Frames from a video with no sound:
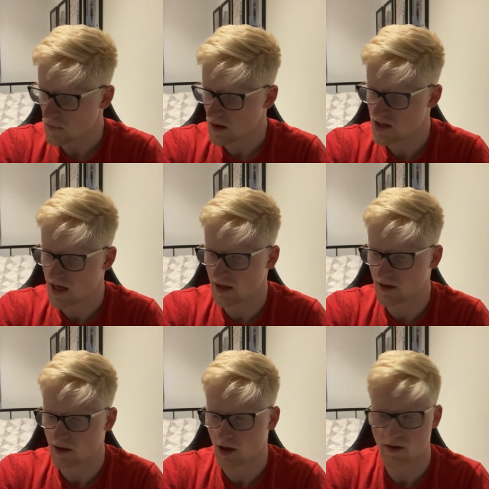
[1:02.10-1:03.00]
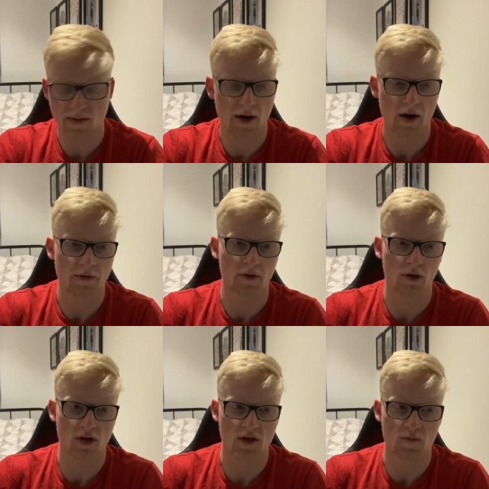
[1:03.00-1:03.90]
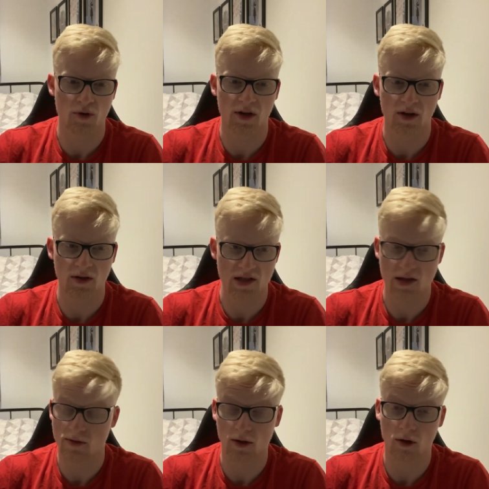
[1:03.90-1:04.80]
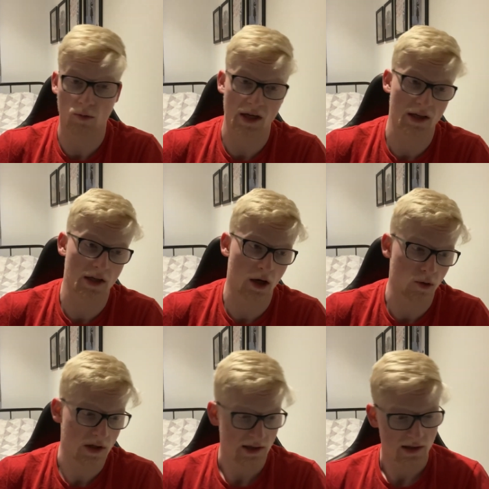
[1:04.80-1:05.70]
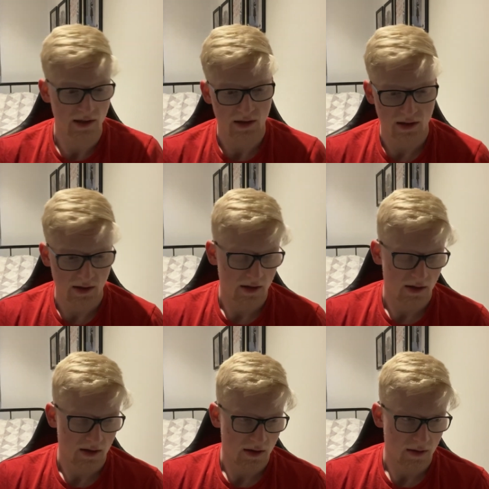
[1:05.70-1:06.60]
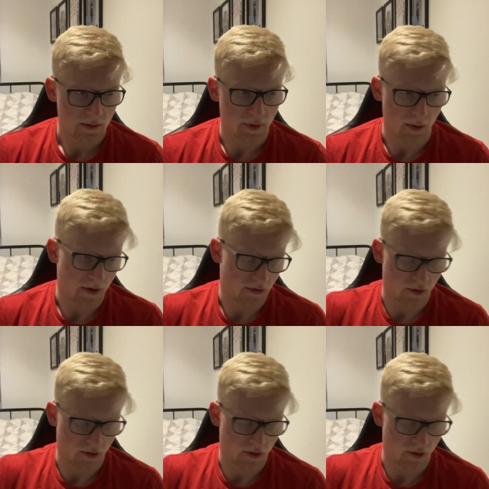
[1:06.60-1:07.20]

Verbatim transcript: saying that, you know, it's a marathon, not a sprint, and there's still a long way to go. But with